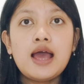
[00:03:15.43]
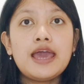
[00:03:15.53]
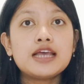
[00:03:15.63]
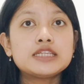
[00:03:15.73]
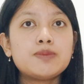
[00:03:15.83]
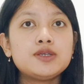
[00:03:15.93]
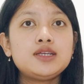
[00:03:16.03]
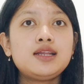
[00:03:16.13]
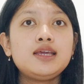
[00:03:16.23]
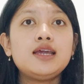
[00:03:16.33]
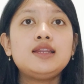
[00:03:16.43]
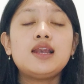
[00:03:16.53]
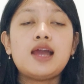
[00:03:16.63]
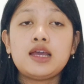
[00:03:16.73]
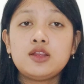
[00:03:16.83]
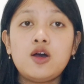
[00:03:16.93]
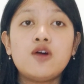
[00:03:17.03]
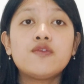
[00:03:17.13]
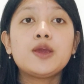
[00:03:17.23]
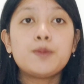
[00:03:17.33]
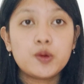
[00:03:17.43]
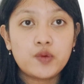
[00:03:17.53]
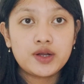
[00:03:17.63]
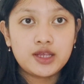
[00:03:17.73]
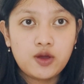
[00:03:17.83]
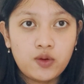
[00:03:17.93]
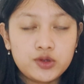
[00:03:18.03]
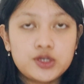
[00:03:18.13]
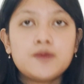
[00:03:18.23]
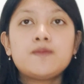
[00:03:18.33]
especially in the light of Hippocratic Oath.